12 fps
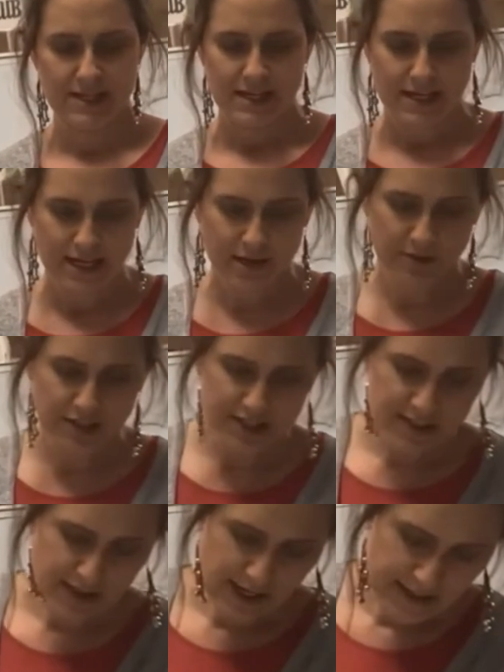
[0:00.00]
And I'm going to
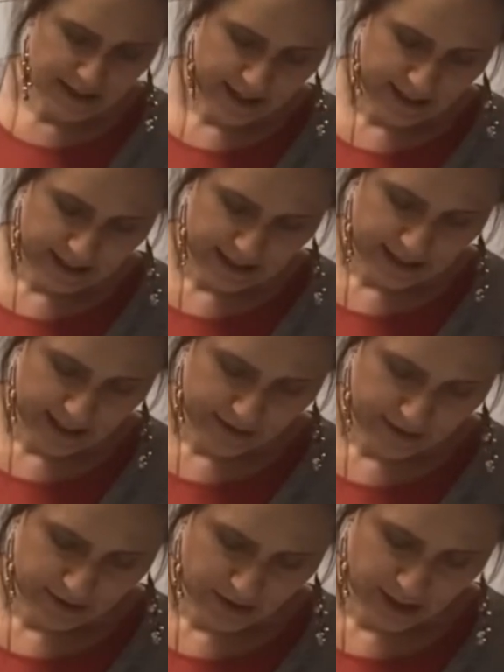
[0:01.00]
slide that in that
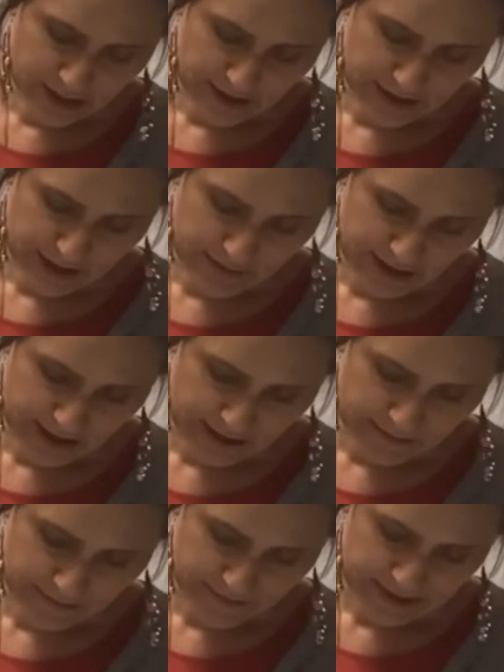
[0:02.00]
little cut that I
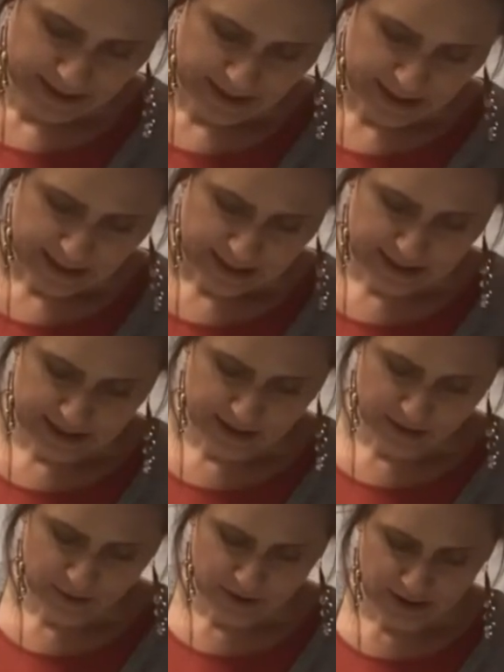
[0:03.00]
made. And
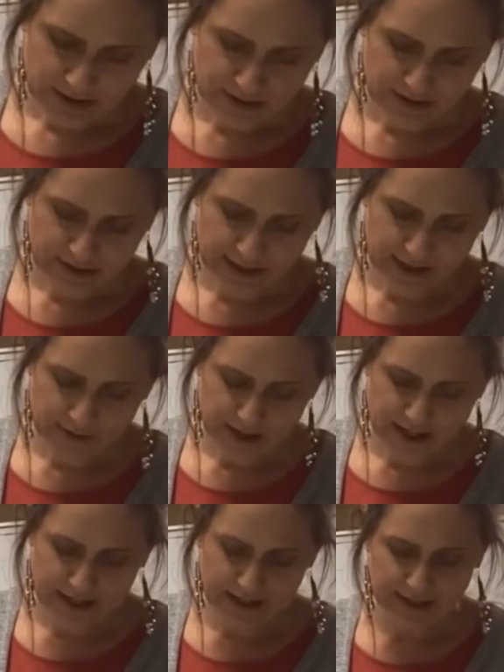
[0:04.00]
so that
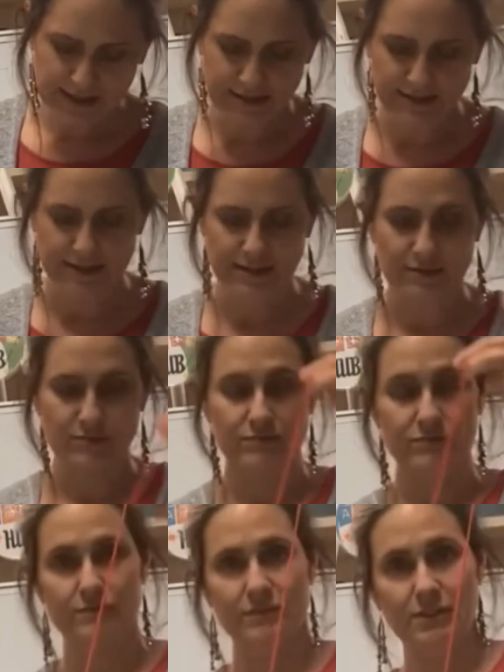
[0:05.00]
way
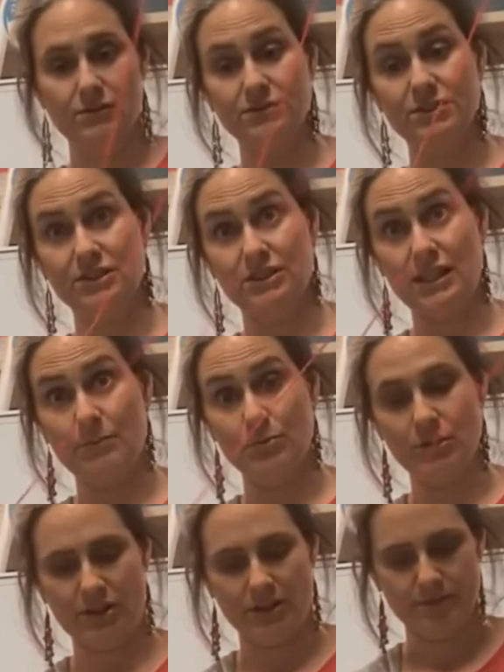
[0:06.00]
it'll stay
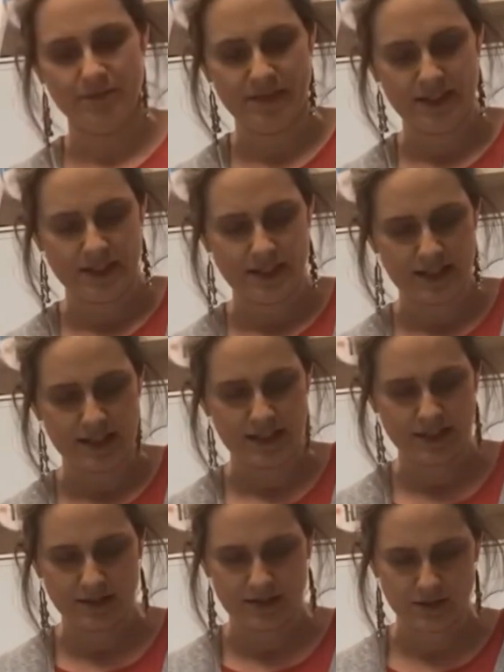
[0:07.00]
put.
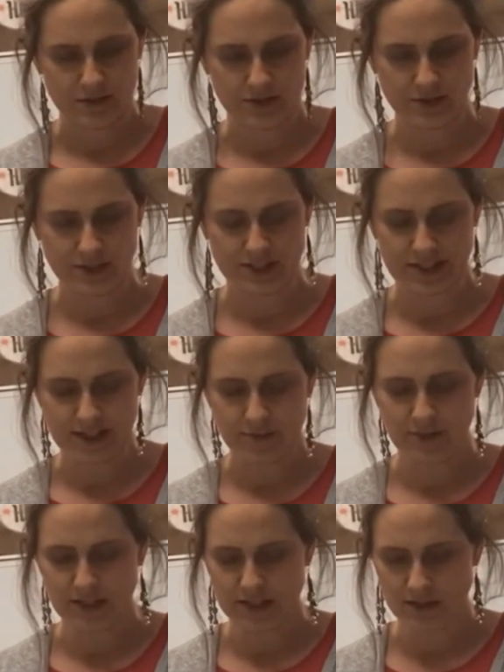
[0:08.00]
And you would do the same
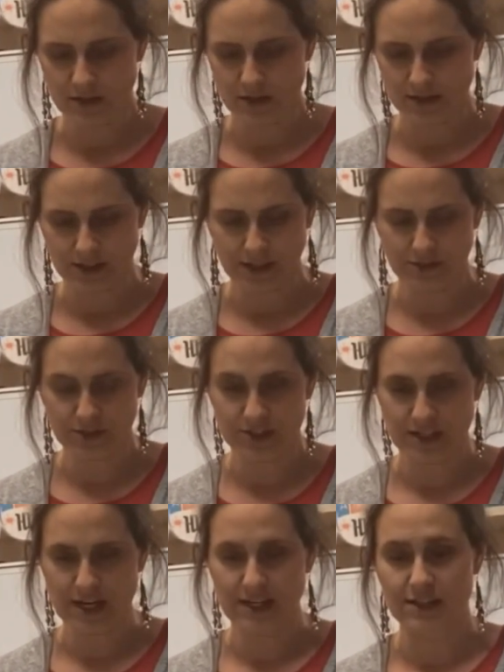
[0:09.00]
thing on the other
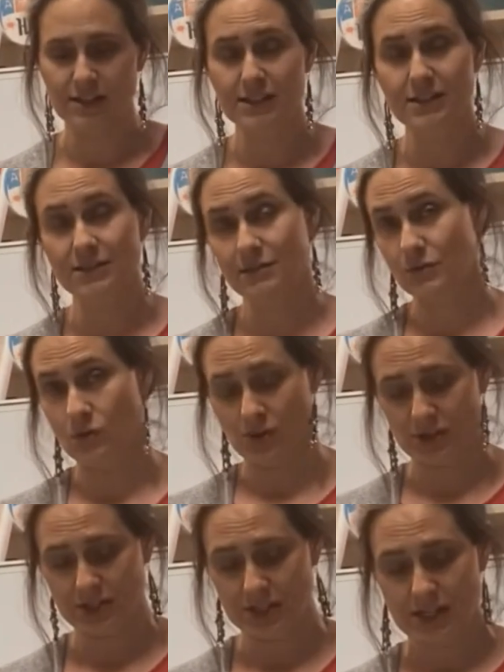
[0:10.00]
side. And this is, of
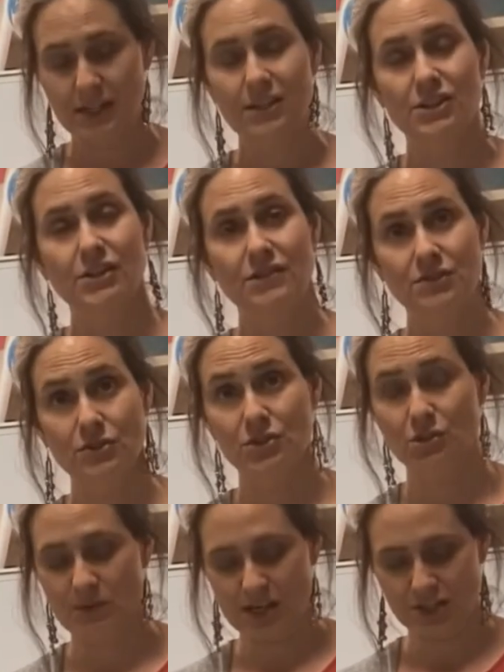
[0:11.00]
course, you have to use your
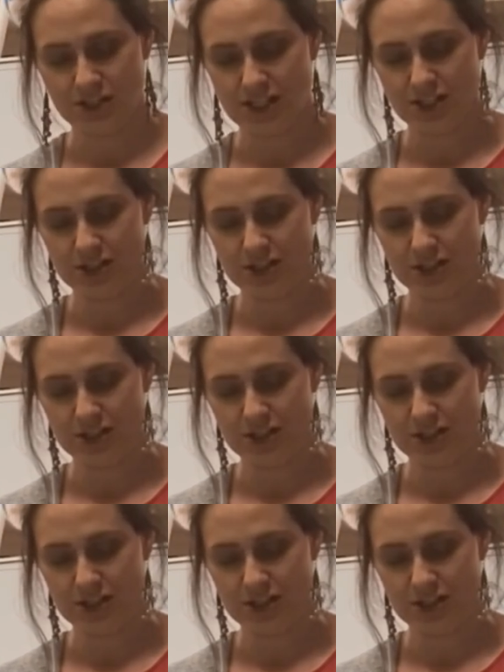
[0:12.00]
imagination that